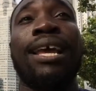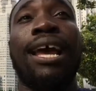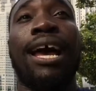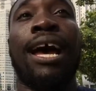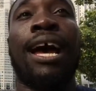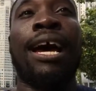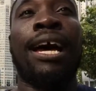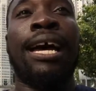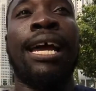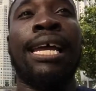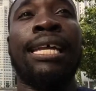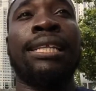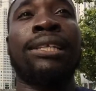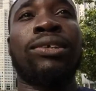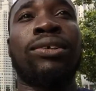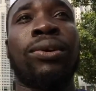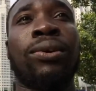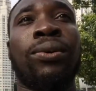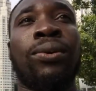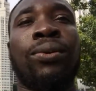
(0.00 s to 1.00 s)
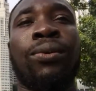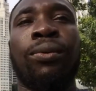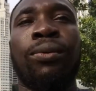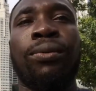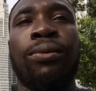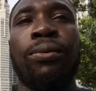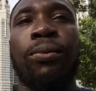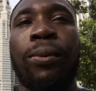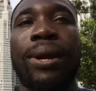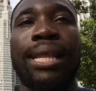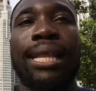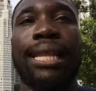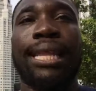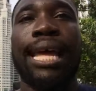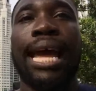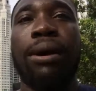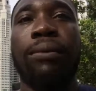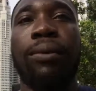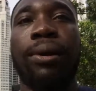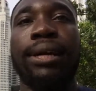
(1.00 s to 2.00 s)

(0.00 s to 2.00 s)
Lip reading: And so the way that that